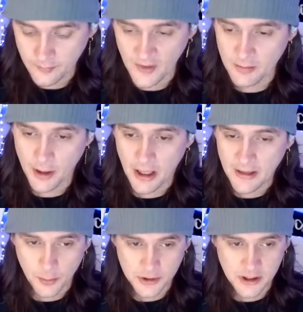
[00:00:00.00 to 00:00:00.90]
Bro,
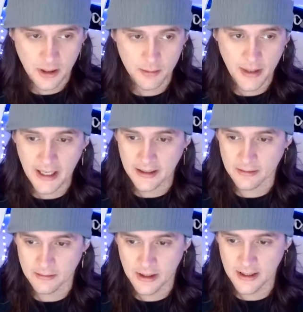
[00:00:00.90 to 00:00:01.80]
everyone's coming back.
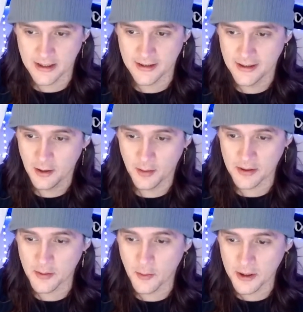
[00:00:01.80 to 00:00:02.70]
Whether
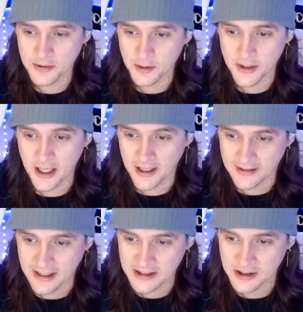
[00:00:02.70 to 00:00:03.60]
we want them to or
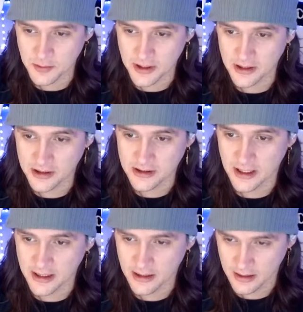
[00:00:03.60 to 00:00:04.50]
not, that's just what it looks
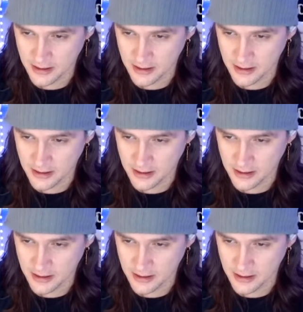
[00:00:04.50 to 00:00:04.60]
like.